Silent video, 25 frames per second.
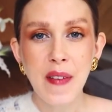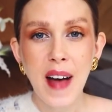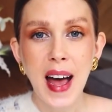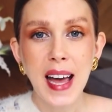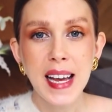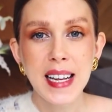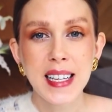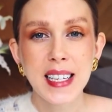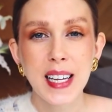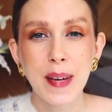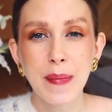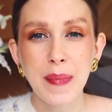
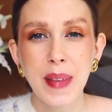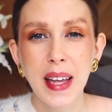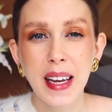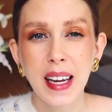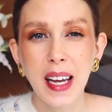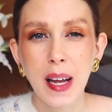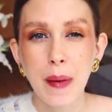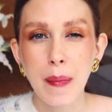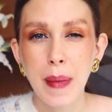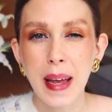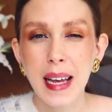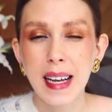item that
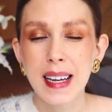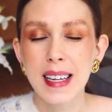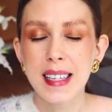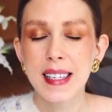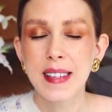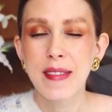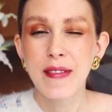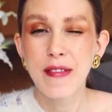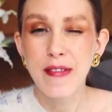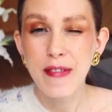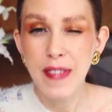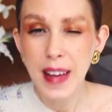can make us
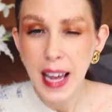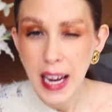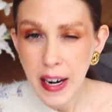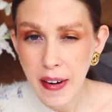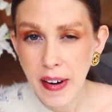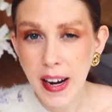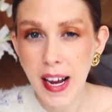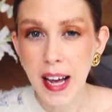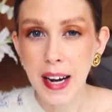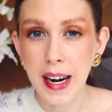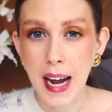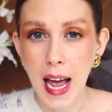
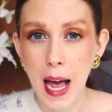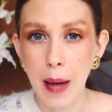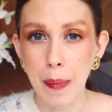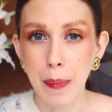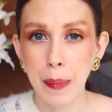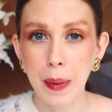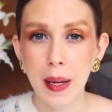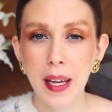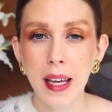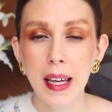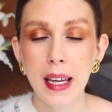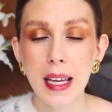very
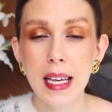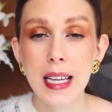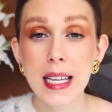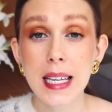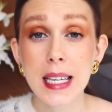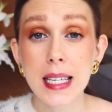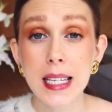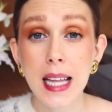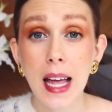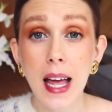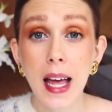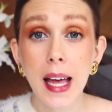unhappy
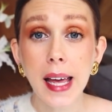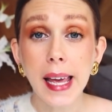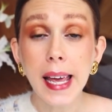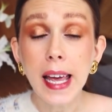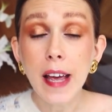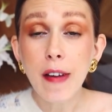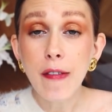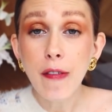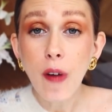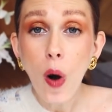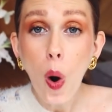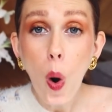is the
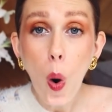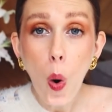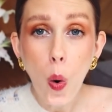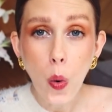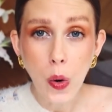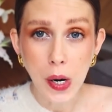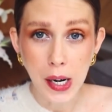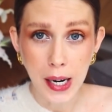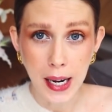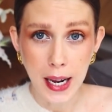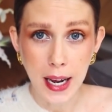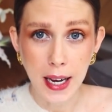if
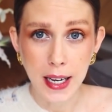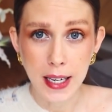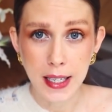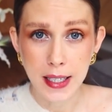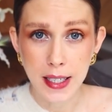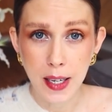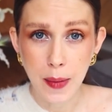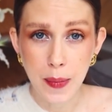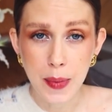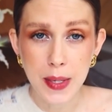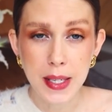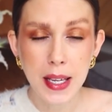only
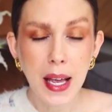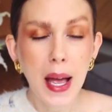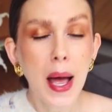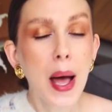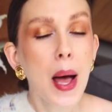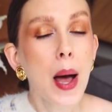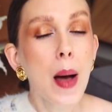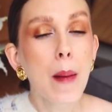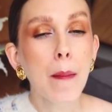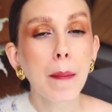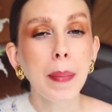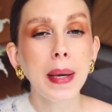items.
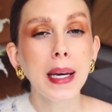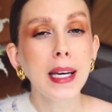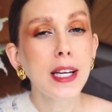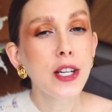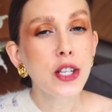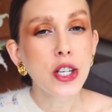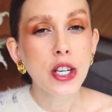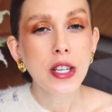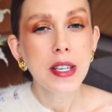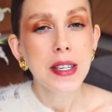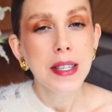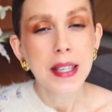
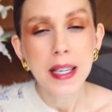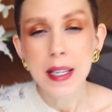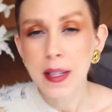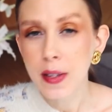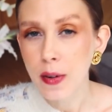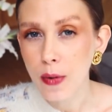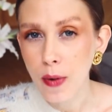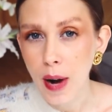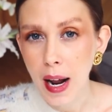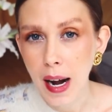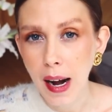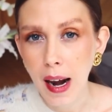Picture
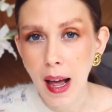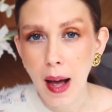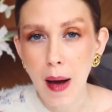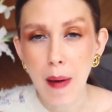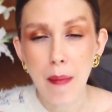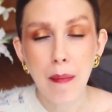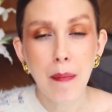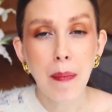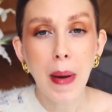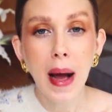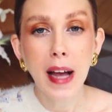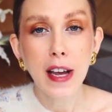Cinderella
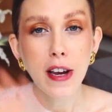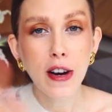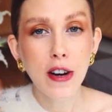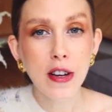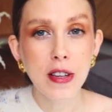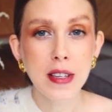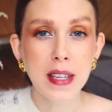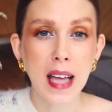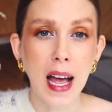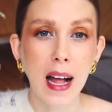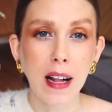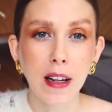by
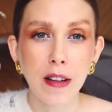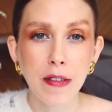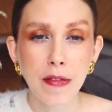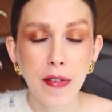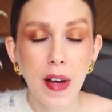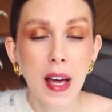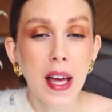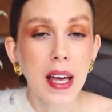herself